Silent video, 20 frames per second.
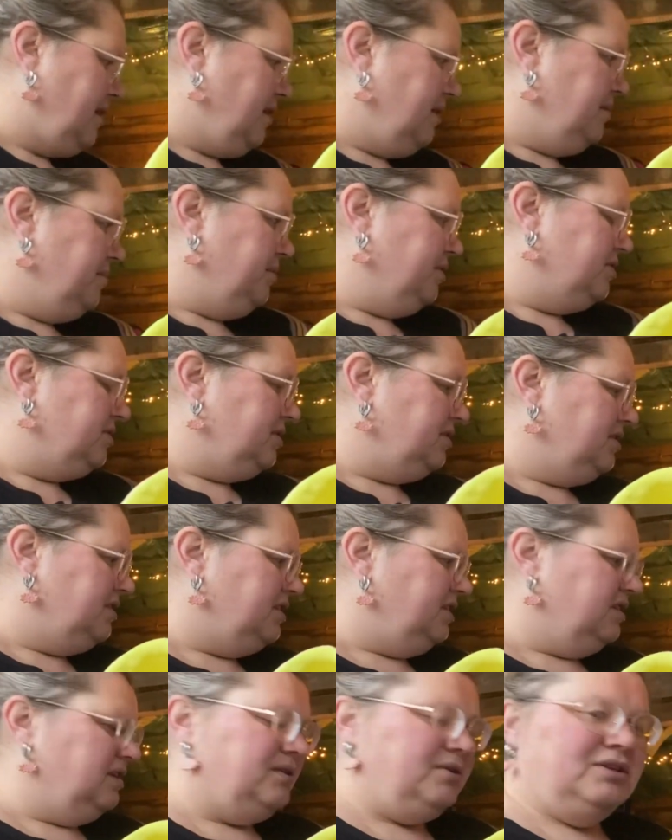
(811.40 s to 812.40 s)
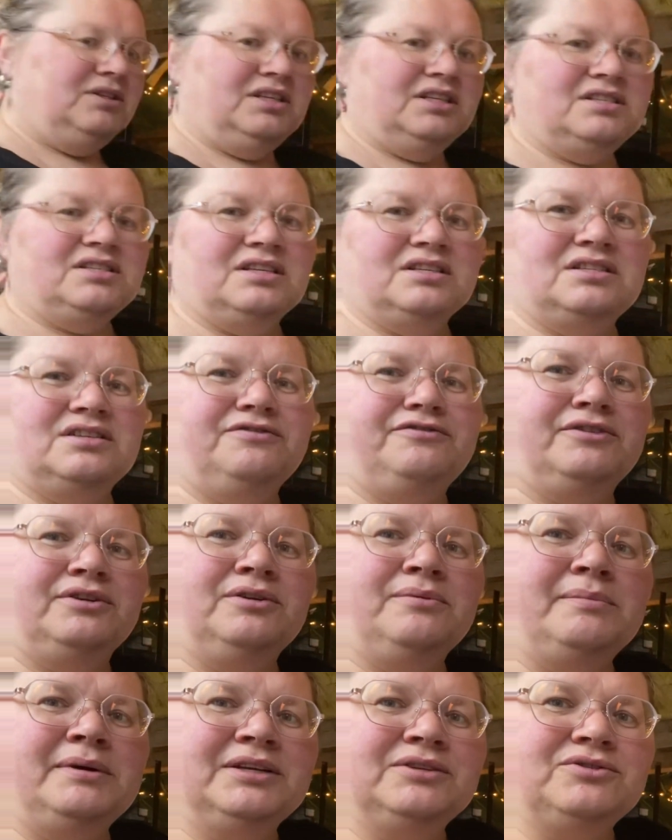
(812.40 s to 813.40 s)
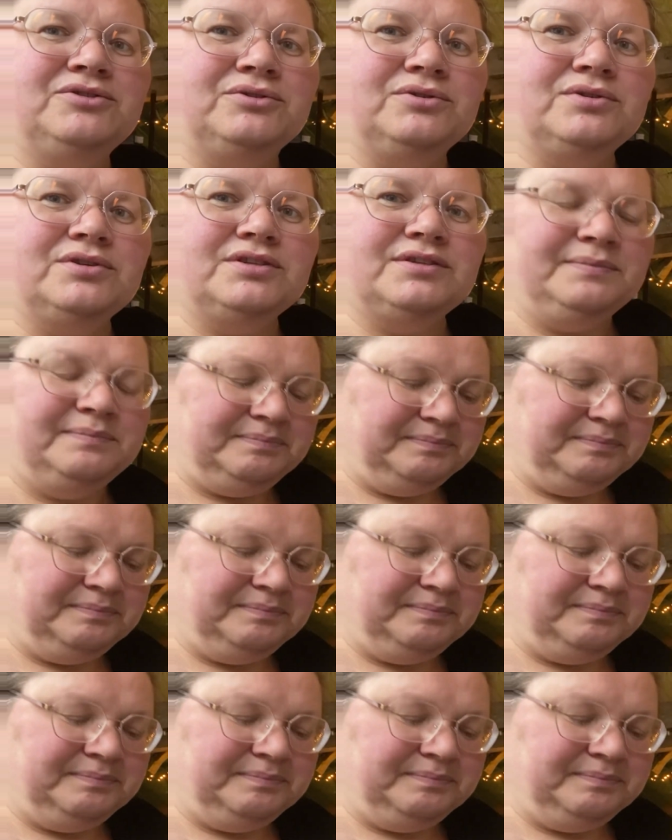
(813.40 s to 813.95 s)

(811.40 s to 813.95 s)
but this is the fundamentals.